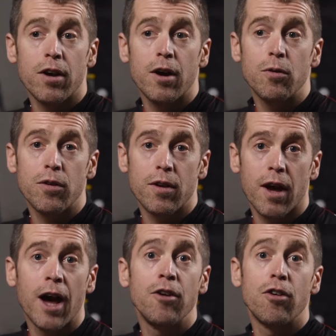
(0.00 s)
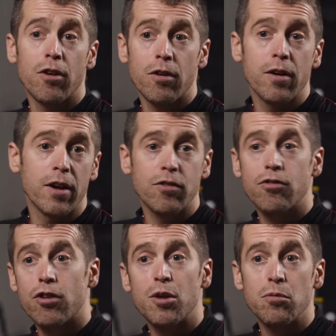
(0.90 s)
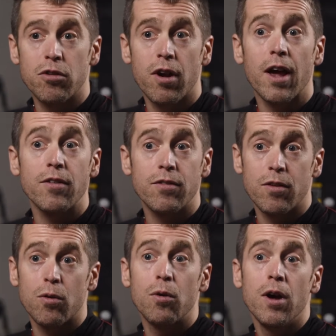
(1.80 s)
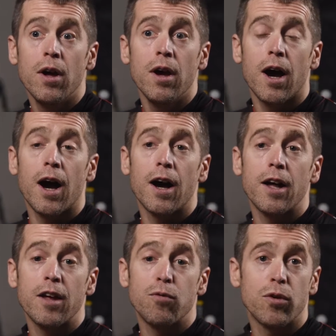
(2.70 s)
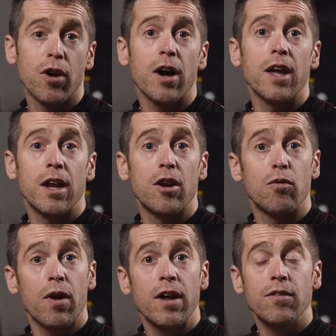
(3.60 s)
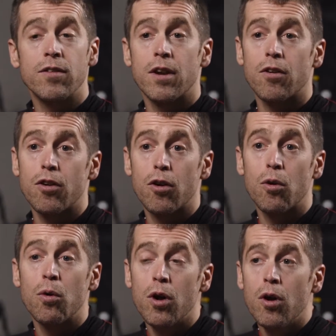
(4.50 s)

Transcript: it out under extreme duress. So if we're talking in a race scenario,